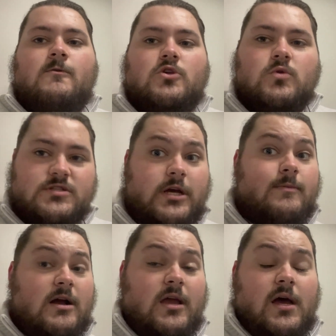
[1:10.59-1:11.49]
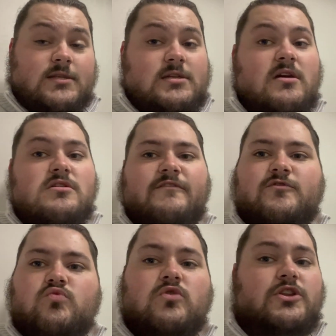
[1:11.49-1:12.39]
You want to talk about guts? A
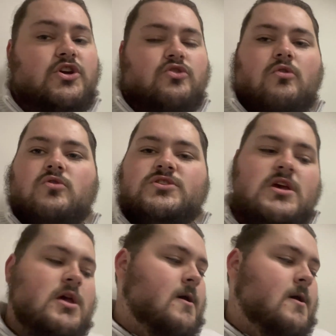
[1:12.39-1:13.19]
few really good throws.